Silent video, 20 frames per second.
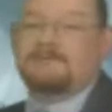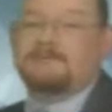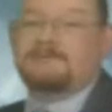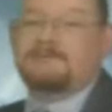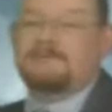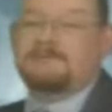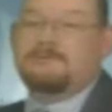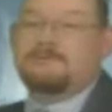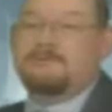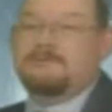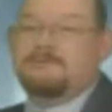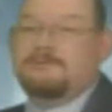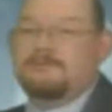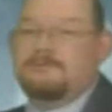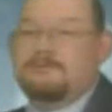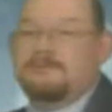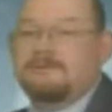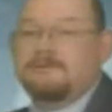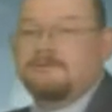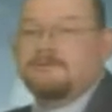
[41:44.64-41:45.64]

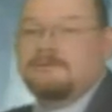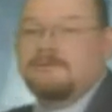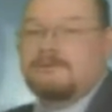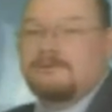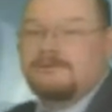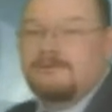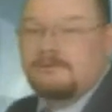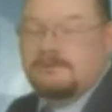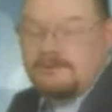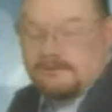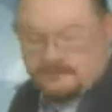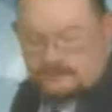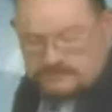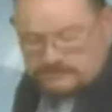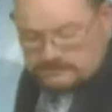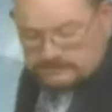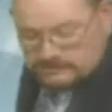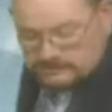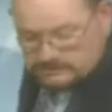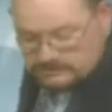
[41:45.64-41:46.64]

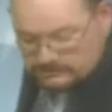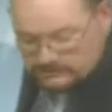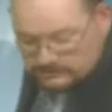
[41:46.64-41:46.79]
Nothing is said.